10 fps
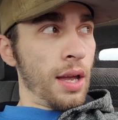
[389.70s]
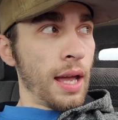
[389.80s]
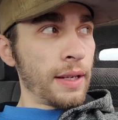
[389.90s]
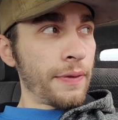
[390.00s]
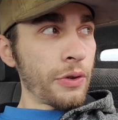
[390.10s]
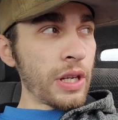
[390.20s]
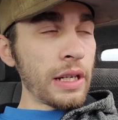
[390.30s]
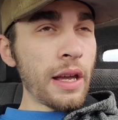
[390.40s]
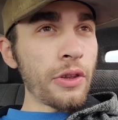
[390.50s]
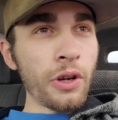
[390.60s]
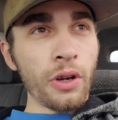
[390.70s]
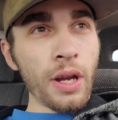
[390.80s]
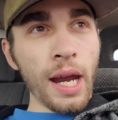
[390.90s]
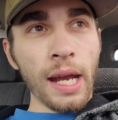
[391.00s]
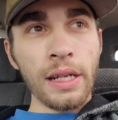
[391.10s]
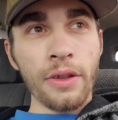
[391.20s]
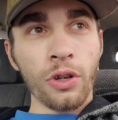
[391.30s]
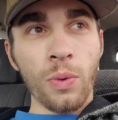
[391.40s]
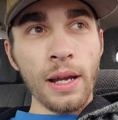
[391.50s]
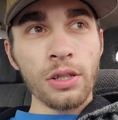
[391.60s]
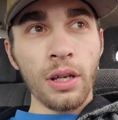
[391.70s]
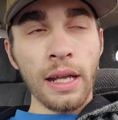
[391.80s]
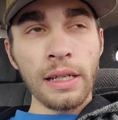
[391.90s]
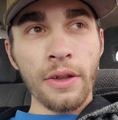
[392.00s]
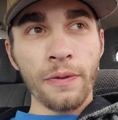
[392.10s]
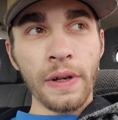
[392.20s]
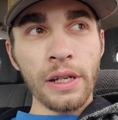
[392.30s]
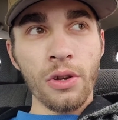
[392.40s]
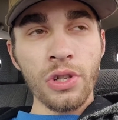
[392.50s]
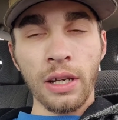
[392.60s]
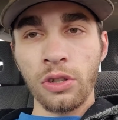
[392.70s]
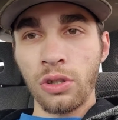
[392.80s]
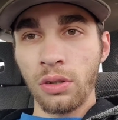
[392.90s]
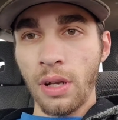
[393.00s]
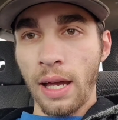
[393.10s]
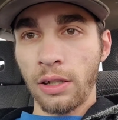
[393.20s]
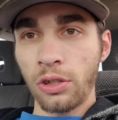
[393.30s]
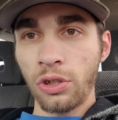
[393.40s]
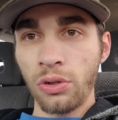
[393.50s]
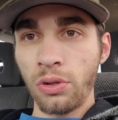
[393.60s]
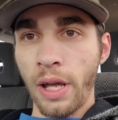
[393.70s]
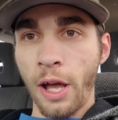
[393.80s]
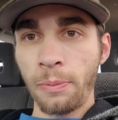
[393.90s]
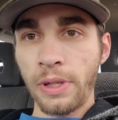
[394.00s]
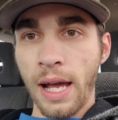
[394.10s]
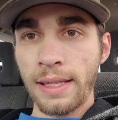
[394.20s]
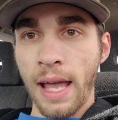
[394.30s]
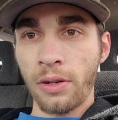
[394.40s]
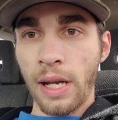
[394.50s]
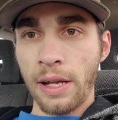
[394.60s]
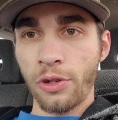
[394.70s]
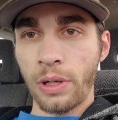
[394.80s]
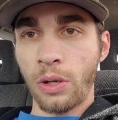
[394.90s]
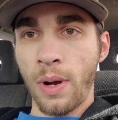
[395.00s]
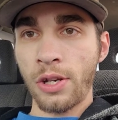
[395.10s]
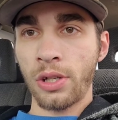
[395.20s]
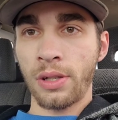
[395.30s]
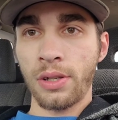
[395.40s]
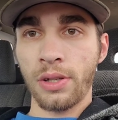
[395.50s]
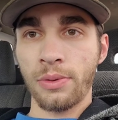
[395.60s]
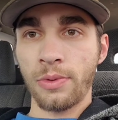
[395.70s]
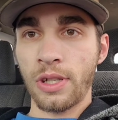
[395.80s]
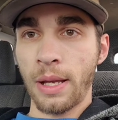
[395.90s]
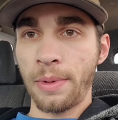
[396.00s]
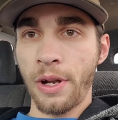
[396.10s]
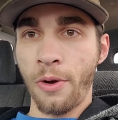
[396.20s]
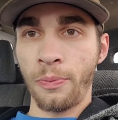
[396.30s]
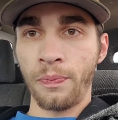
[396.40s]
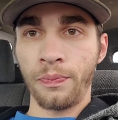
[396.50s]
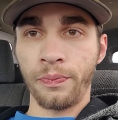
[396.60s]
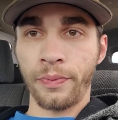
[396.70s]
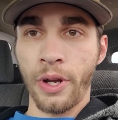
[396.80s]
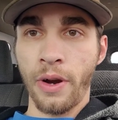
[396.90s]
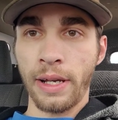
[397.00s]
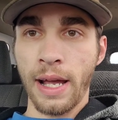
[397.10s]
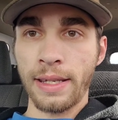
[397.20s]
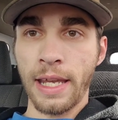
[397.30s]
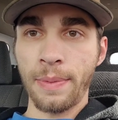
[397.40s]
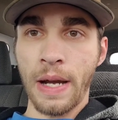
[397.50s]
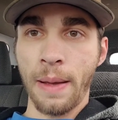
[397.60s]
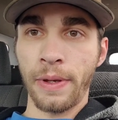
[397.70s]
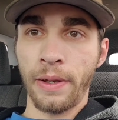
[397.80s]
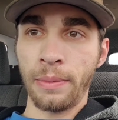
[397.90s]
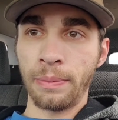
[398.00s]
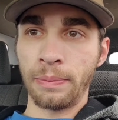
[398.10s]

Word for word: And if there's any other any other question, any other videos I could I could do to help you guys out, to answer any questions, just let me know. All right, guys, keep an eye on the